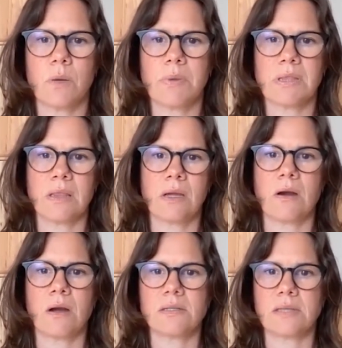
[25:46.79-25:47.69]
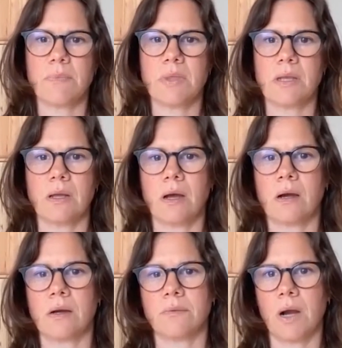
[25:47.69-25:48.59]
But then there are some that
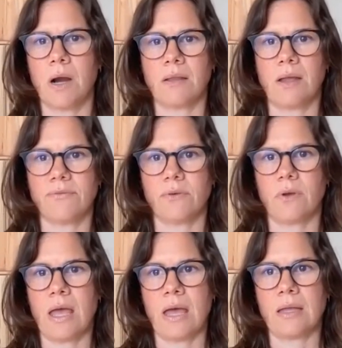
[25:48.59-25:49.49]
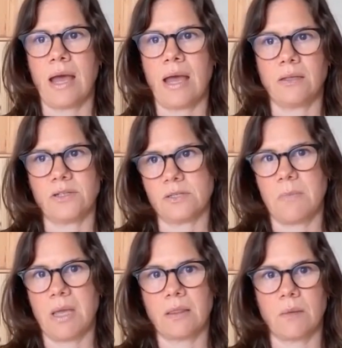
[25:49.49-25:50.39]
are are left, and I just
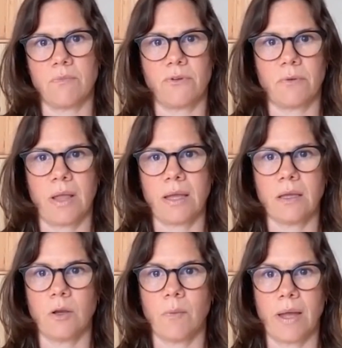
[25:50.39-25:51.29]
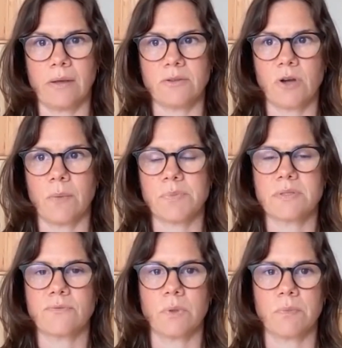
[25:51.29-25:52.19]
make them for like you know my
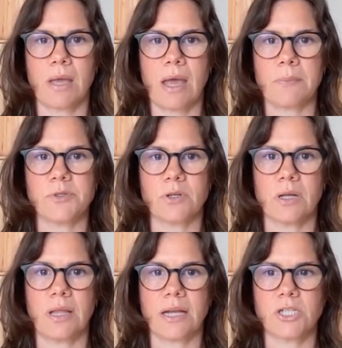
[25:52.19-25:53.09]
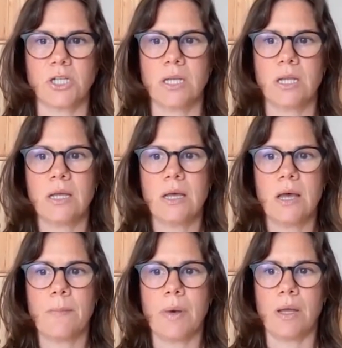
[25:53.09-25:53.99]
drops with my captured collection.
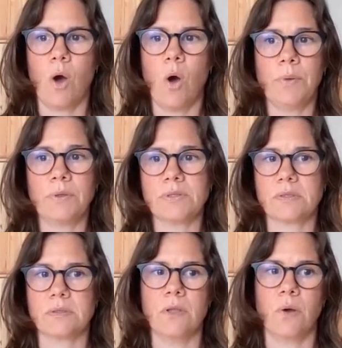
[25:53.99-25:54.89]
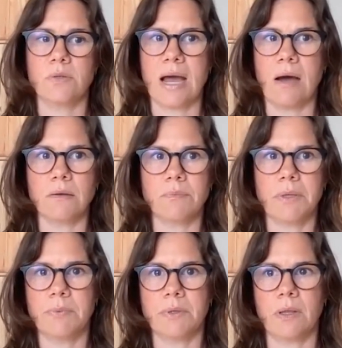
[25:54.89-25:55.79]
But opals, no doubt,
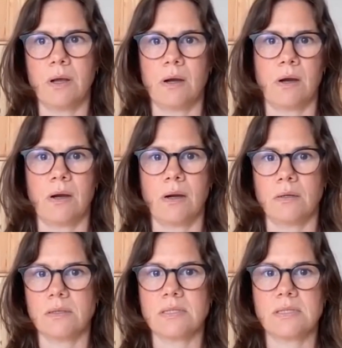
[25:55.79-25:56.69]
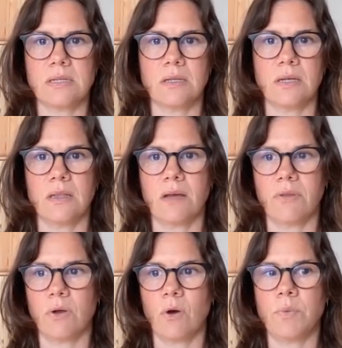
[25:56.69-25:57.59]
people are still in love with
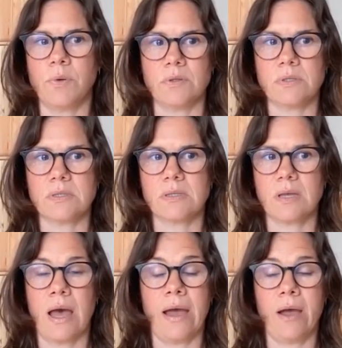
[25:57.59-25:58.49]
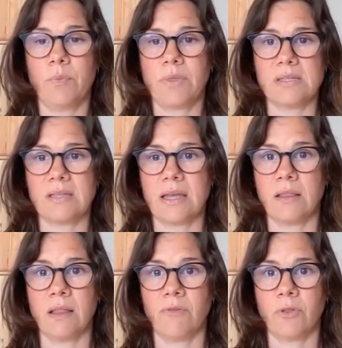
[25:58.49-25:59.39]
opals. I hope they stay in
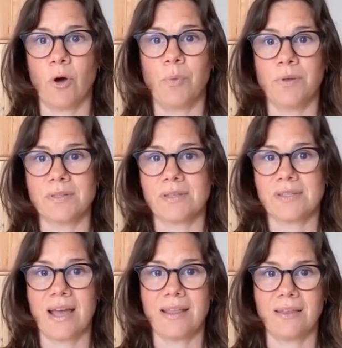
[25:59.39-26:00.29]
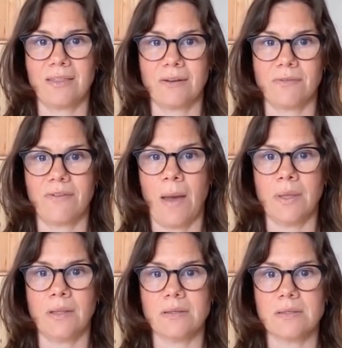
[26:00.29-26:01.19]
love with opals because I think they're
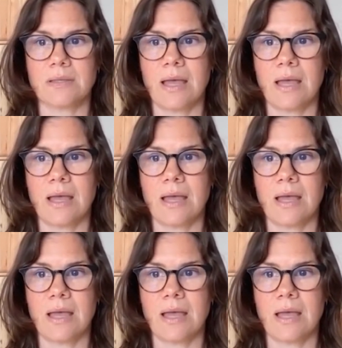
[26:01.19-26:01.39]
fabulous.